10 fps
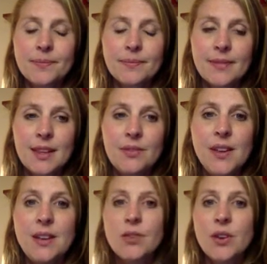the
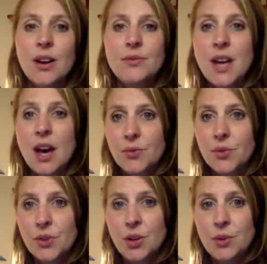fever of doubtful
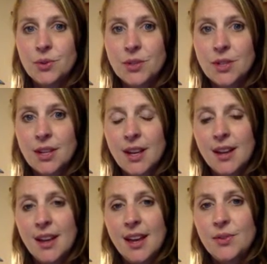news,
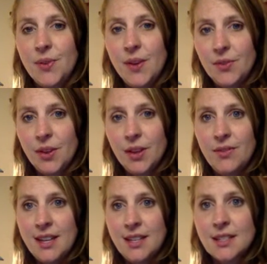and fitful
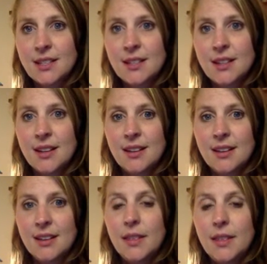events.
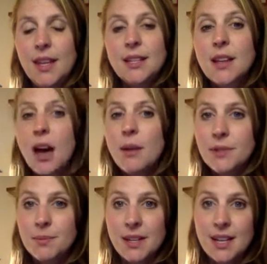These come to
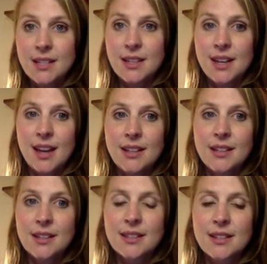me days and
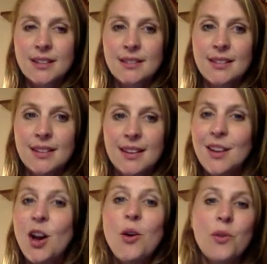nights, and
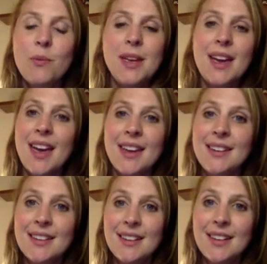go from me
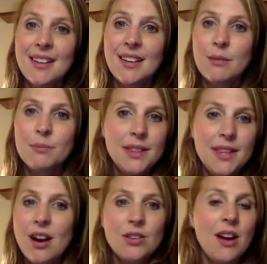again, but they
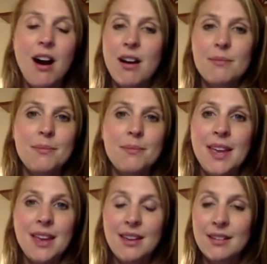are not
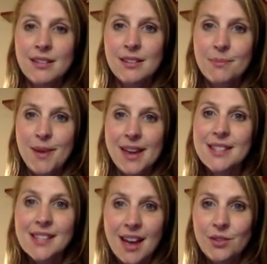me,
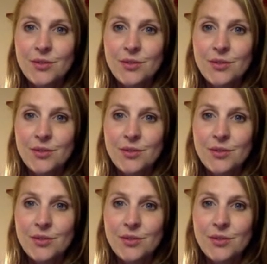myself.